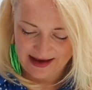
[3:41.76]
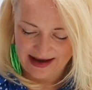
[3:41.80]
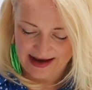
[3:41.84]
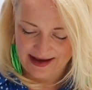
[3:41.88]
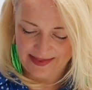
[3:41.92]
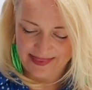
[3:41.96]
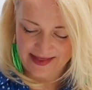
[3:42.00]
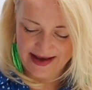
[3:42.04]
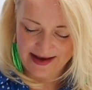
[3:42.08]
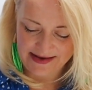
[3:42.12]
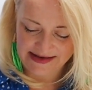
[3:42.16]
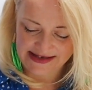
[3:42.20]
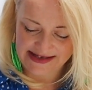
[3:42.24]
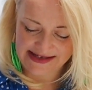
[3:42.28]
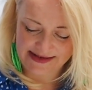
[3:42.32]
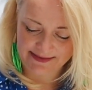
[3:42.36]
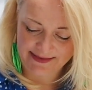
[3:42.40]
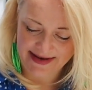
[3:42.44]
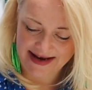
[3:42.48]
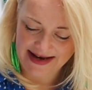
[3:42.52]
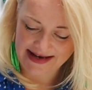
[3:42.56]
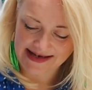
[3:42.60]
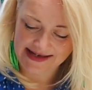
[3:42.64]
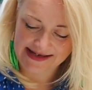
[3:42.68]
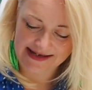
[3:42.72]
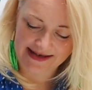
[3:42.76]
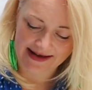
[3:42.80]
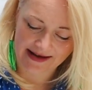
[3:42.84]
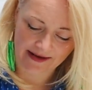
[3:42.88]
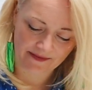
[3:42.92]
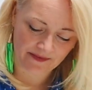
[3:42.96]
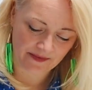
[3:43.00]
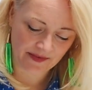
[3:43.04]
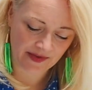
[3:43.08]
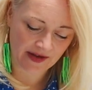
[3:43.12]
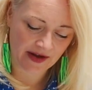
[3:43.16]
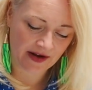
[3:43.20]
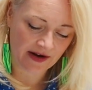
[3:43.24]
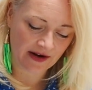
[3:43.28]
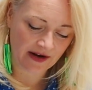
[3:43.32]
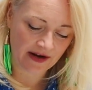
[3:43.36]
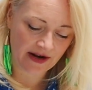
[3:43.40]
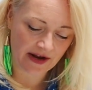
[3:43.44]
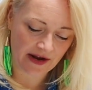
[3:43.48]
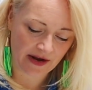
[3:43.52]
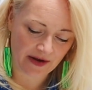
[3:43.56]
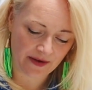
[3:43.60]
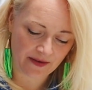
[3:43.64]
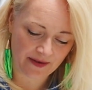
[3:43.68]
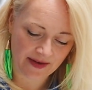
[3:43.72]
And that just means that the
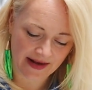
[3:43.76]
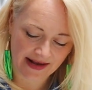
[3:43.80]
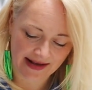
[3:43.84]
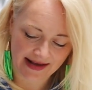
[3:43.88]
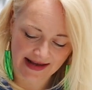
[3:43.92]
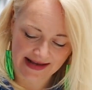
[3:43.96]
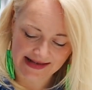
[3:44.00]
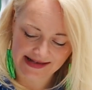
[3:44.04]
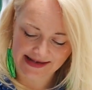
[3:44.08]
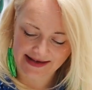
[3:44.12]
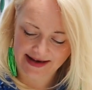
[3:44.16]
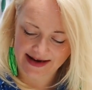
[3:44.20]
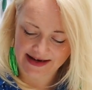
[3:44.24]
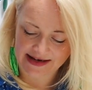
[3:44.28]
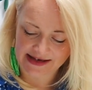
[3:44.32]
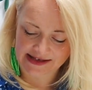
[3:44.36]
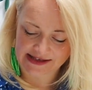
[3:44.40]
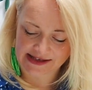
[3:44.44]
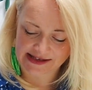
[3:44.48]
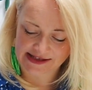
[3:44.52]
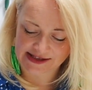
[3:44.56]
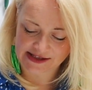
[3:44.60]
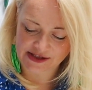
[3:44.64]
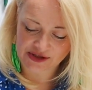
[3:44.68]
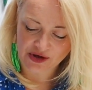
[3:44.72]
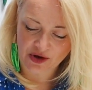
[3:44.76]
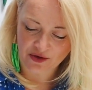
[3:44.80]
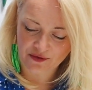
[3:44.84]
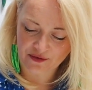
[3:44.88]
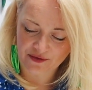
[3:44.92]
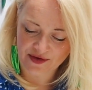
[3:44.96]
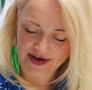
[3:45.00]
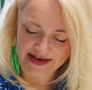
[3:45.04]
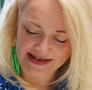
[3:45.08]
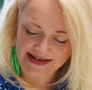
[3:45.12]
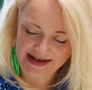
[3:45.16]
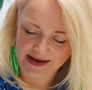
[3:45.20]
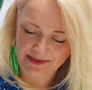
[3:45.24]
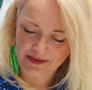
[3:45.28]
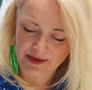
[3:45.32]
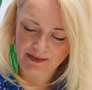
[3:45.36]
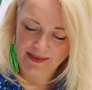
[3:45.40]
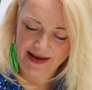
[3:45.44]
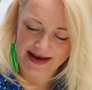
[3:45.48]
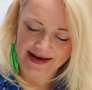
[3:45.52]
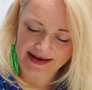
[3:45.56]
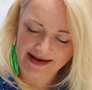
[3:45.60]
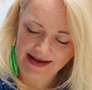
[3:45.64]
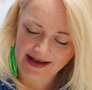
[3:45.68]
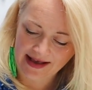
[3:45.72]
glue is going to just soften it up a
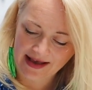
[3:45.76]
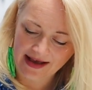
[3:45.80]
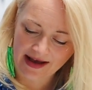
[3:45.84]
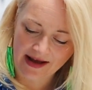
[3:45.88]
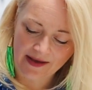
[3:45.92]
bit,